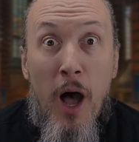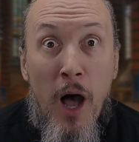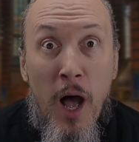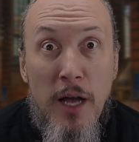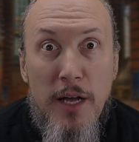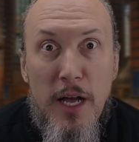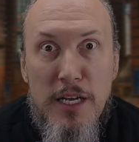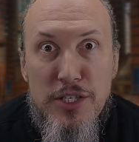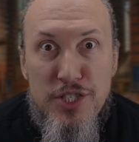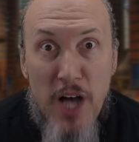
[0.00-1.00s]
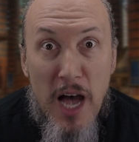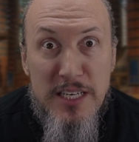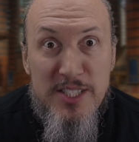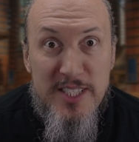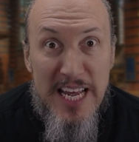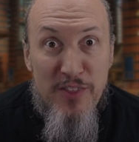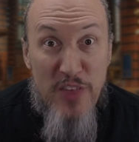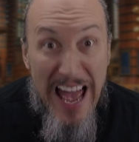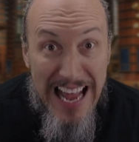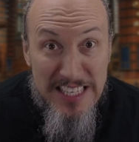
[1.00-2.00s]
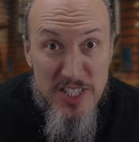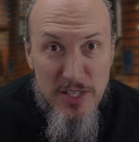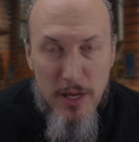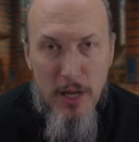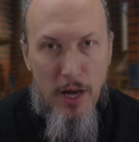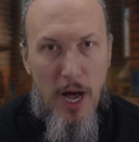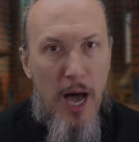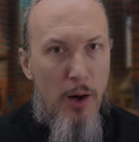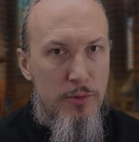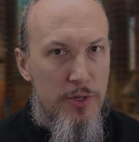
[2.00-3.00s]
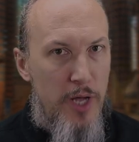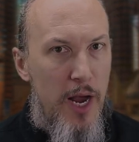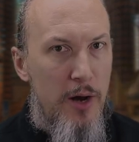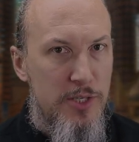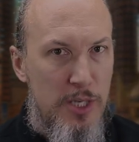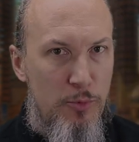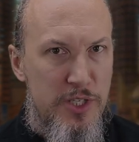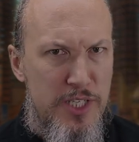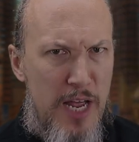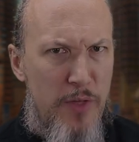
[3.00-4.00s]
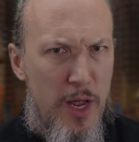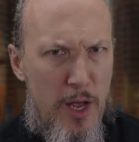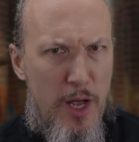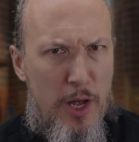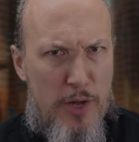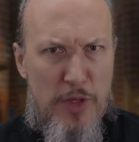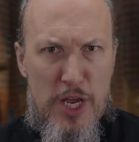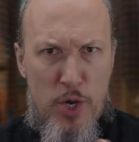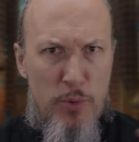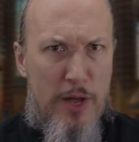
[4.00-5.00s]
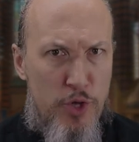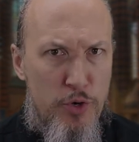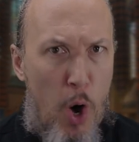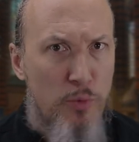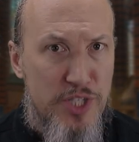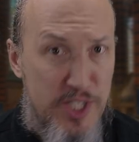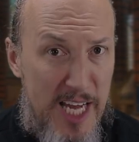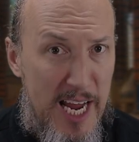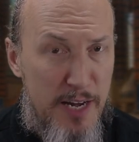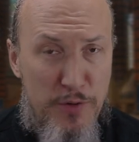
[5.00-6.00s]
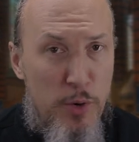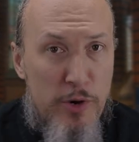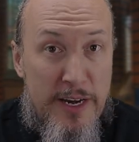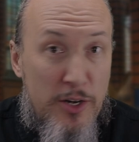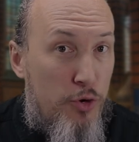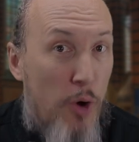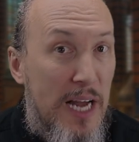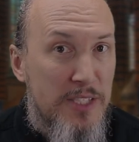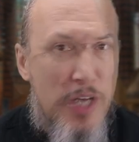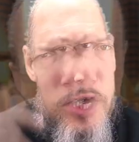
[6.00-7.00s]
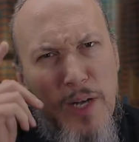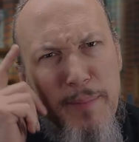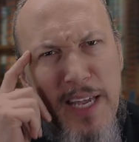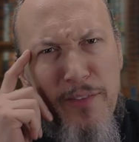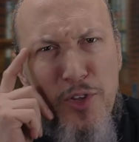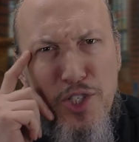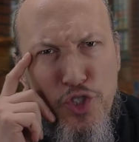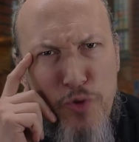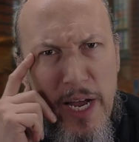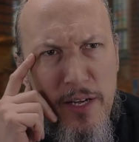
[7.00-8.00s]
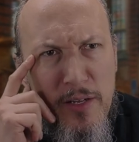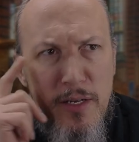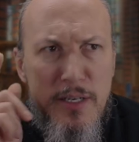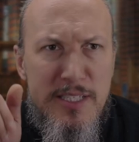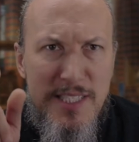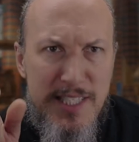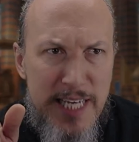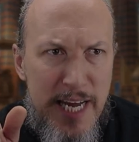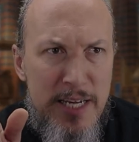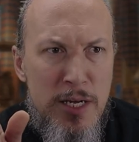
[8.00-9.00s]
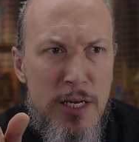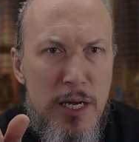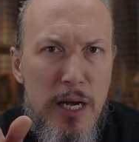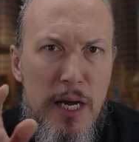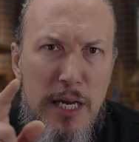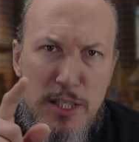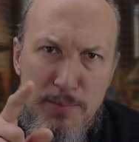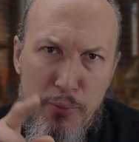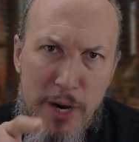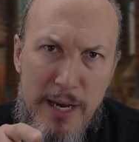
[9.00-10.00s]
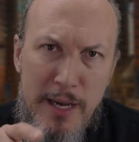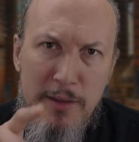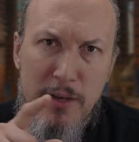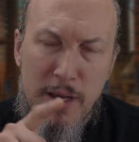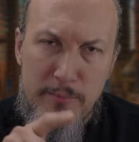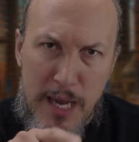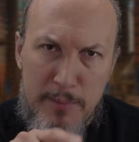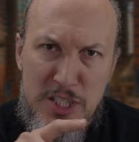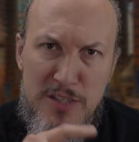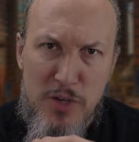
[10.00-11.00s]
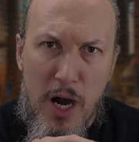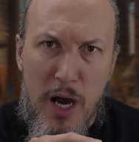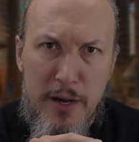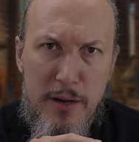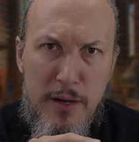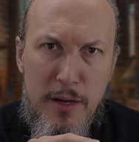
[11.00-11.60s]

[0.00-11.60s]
Huh? John said that? How dare someone say that, that you, you don't sin if you are in Christ? So let me get this straight sin is breaking the commandments of God.